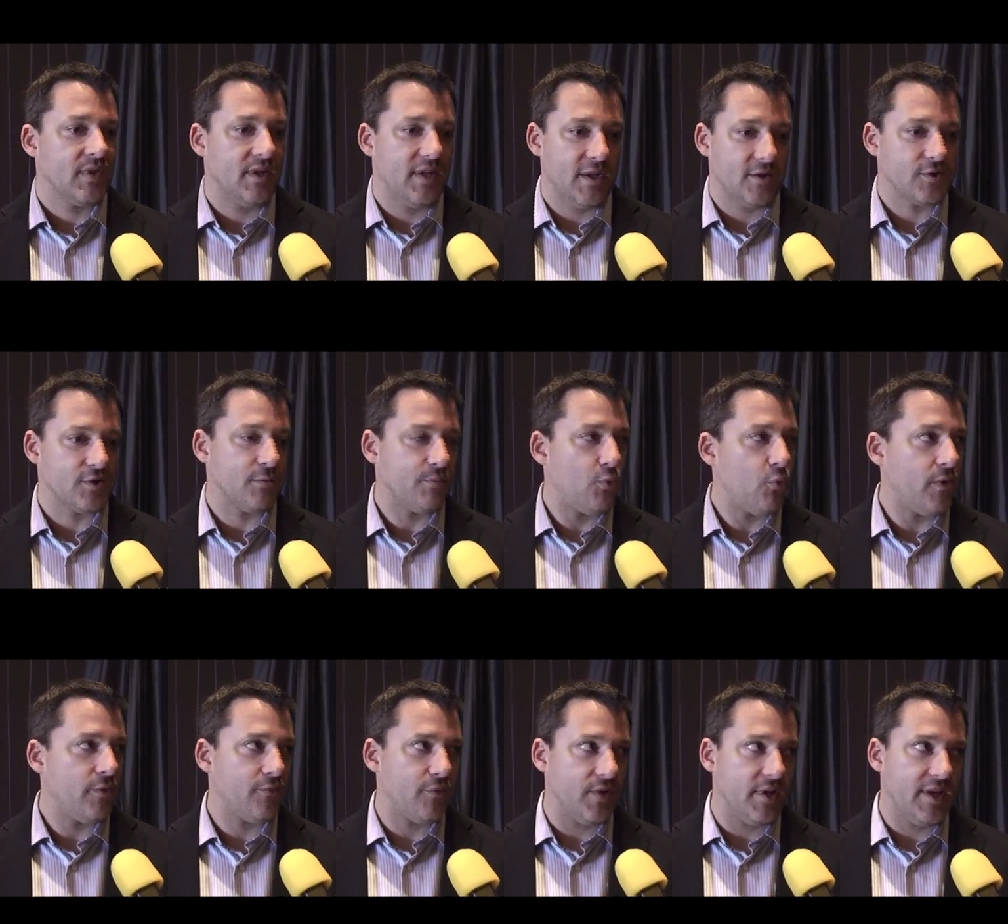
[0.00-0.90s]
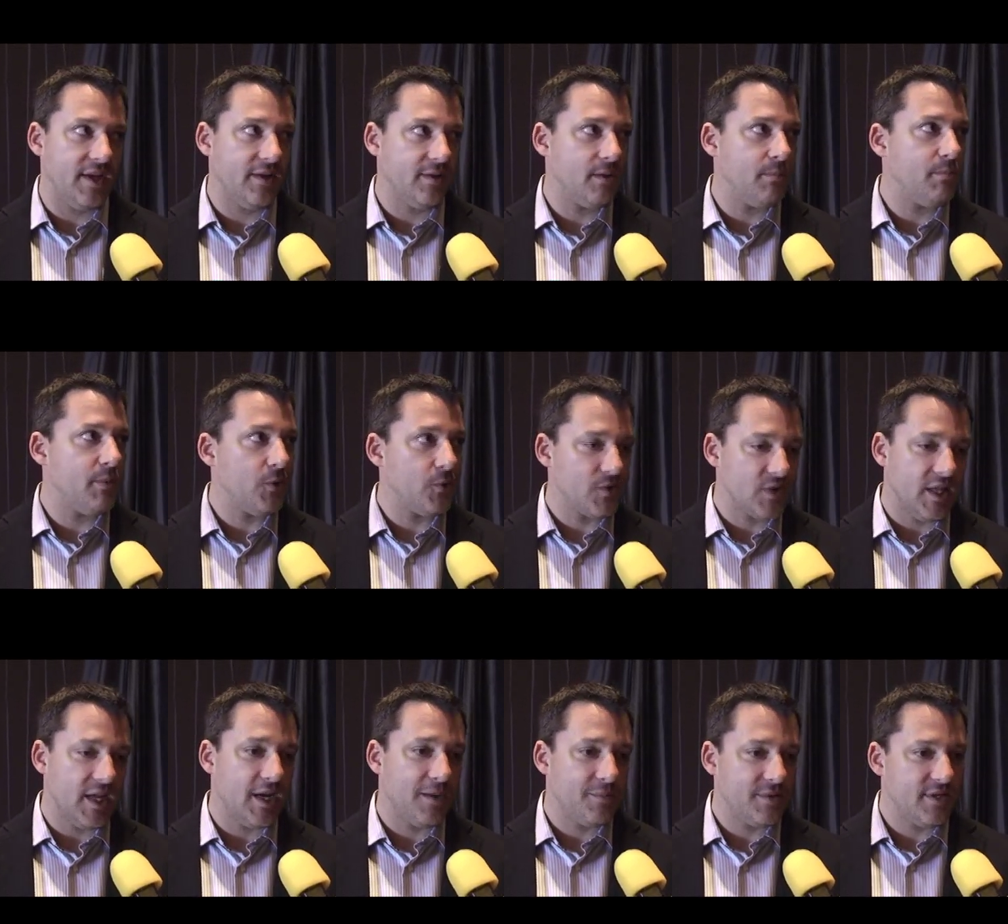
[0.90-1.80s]
the extra point for leading the most
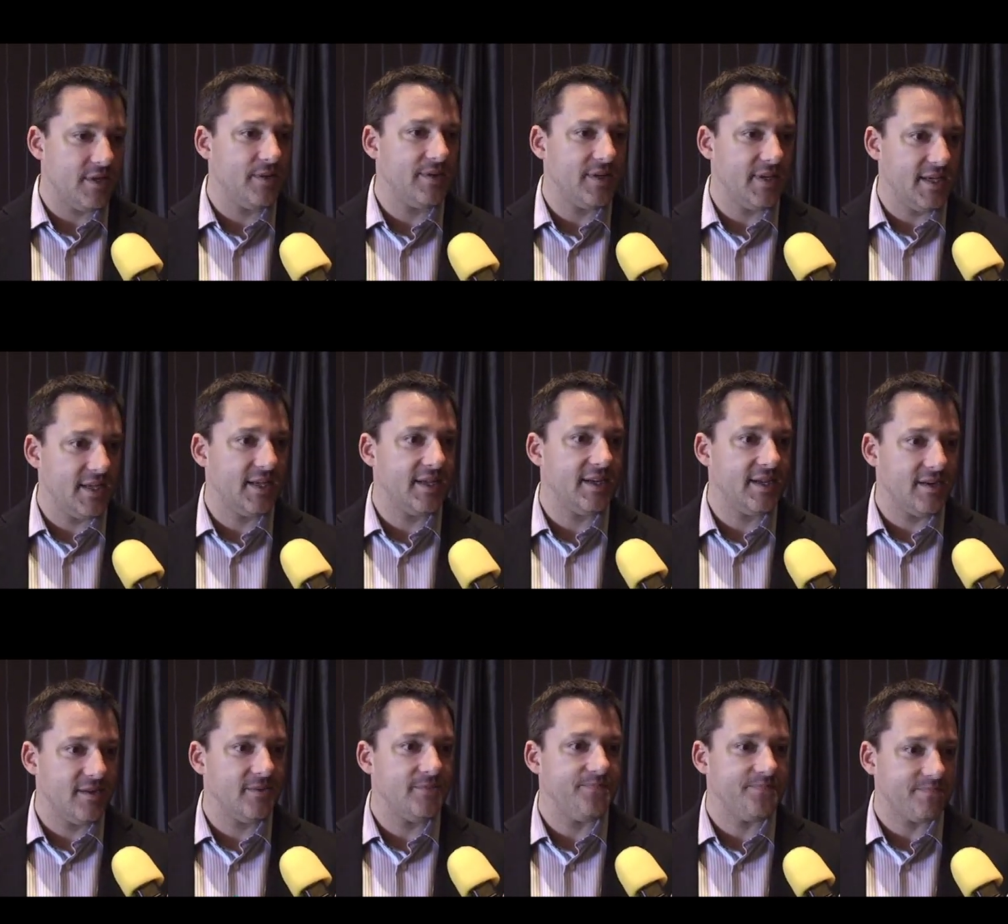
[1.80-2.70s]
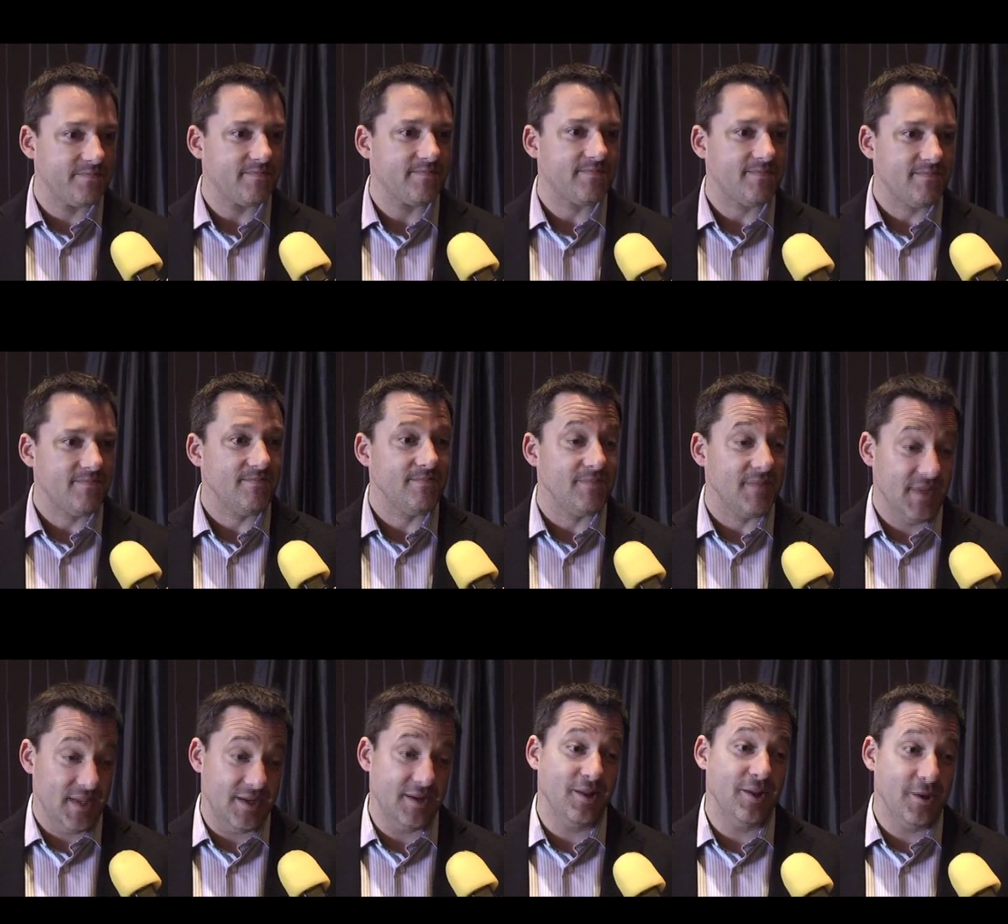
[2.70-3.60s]
laps,
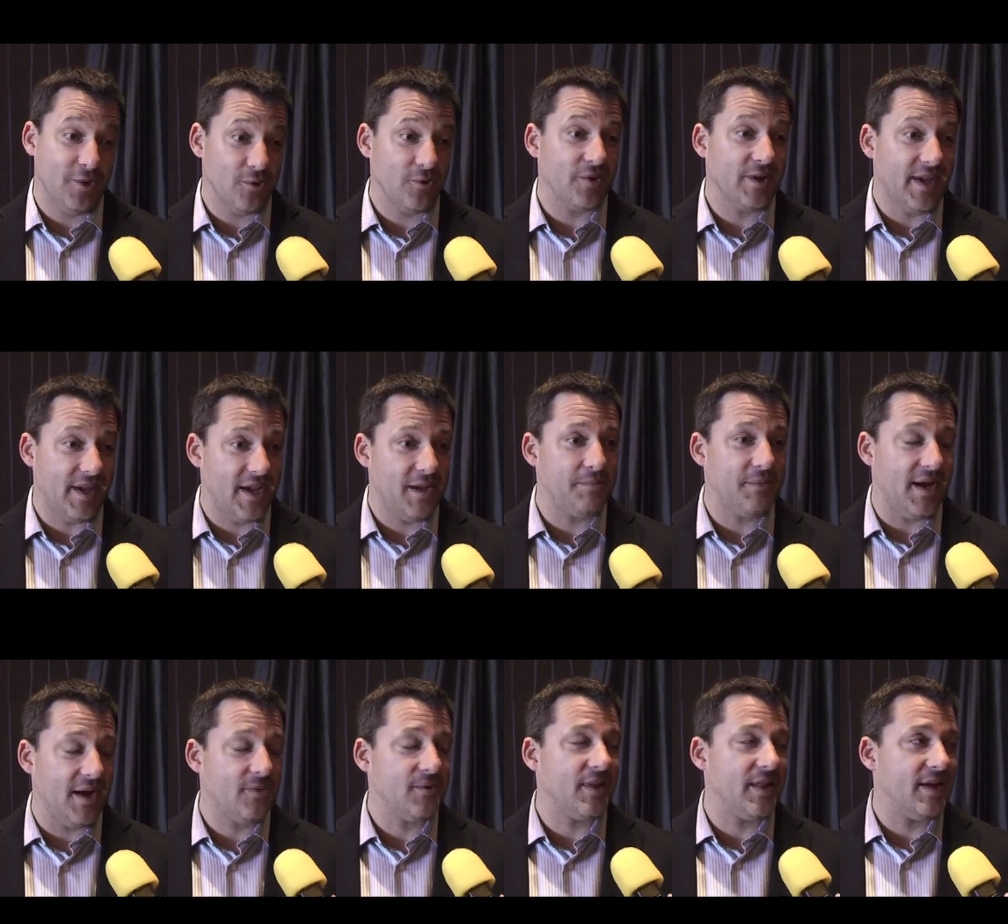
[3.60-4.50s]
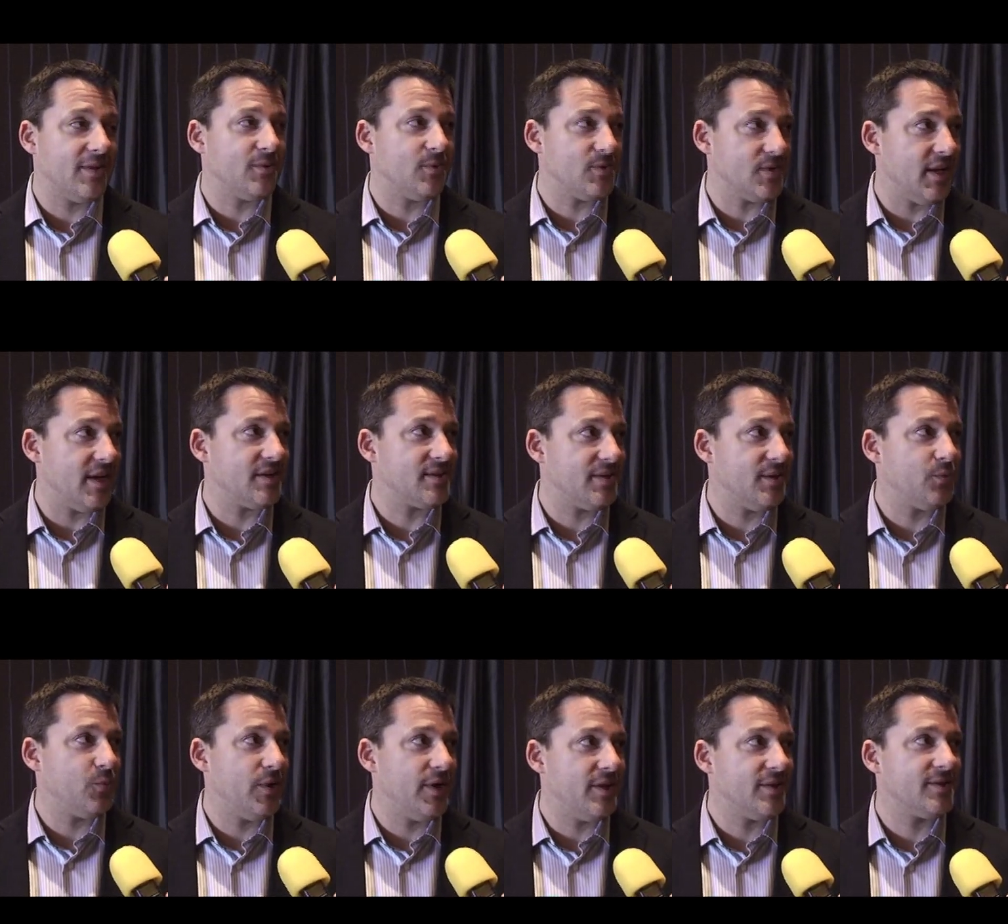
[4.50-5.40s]
it literally came down to that those last
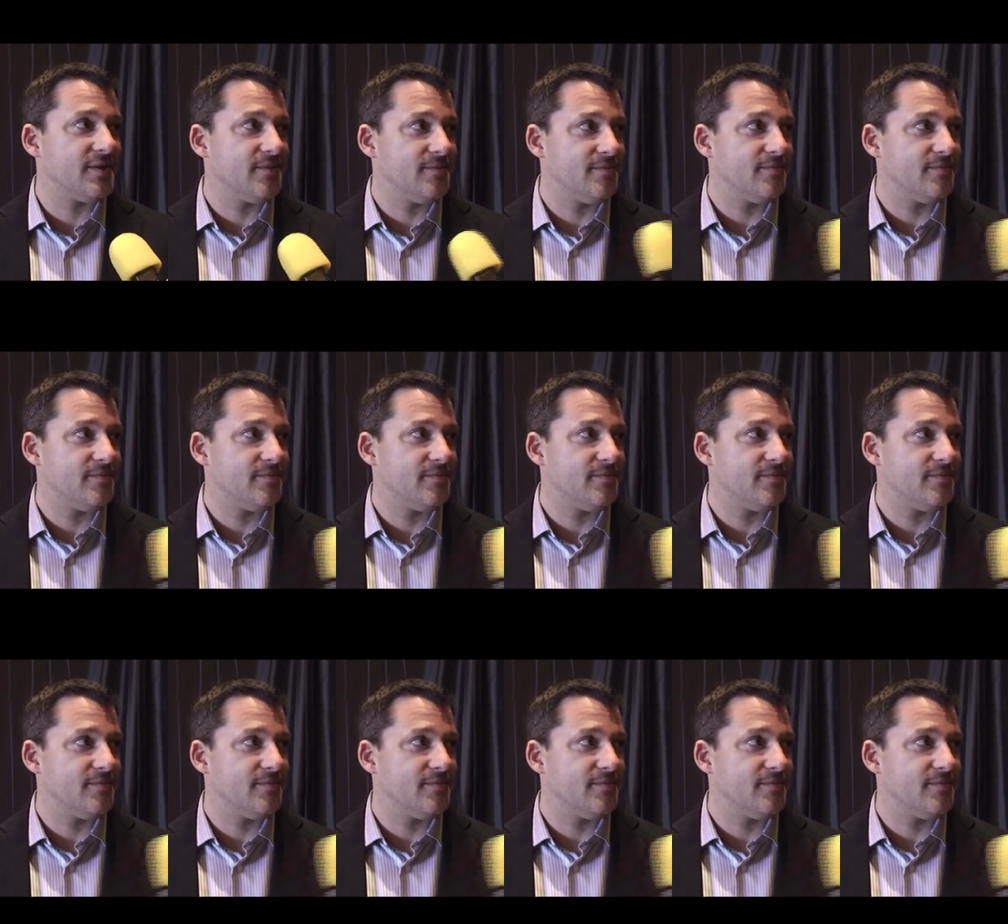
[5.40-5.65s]
10 weeks.